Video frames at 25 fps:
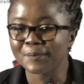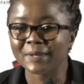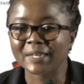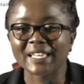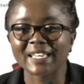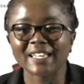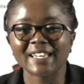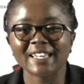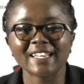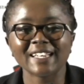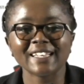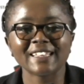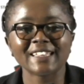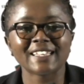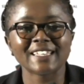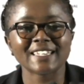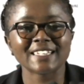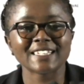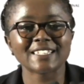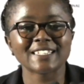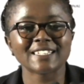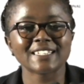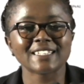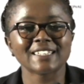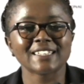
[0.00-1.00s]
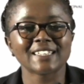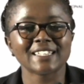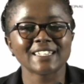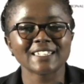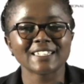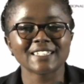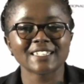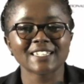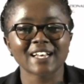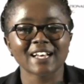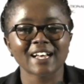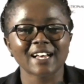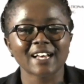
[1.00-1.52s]
beginning this
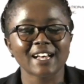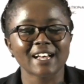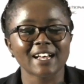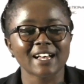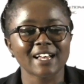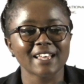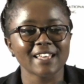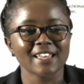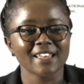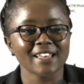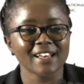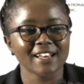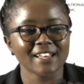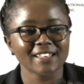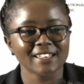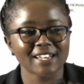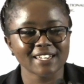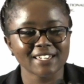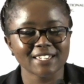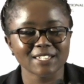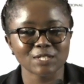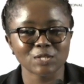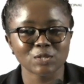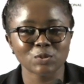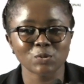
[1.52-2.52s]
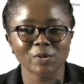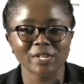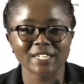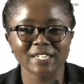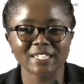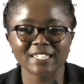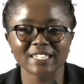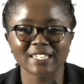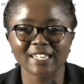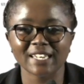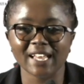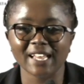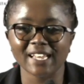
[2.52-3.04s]
year, that is
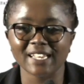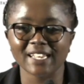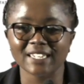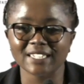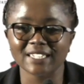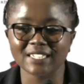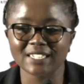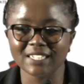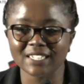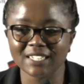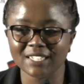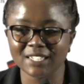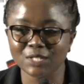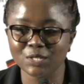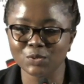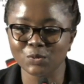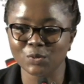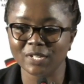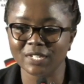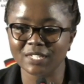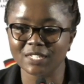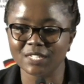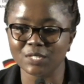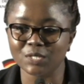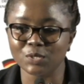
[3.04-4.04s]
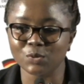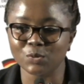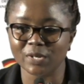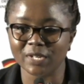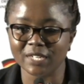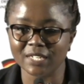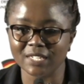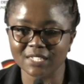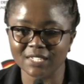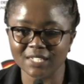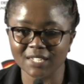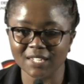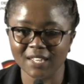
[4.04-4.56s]

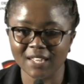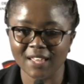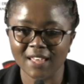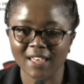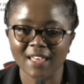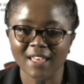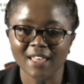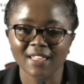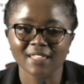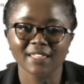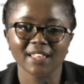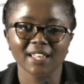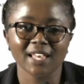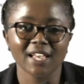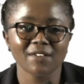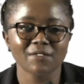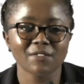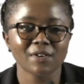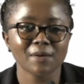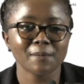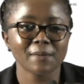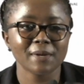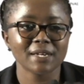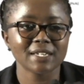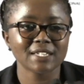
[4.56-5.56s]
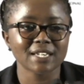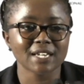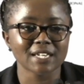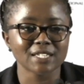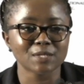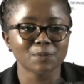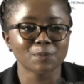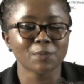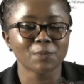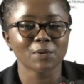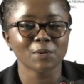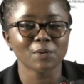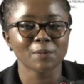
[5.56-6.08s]
2019-2020, the government
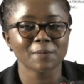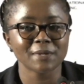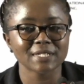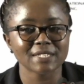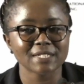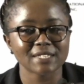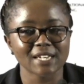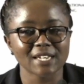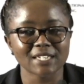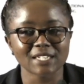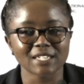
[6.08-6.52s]
has promised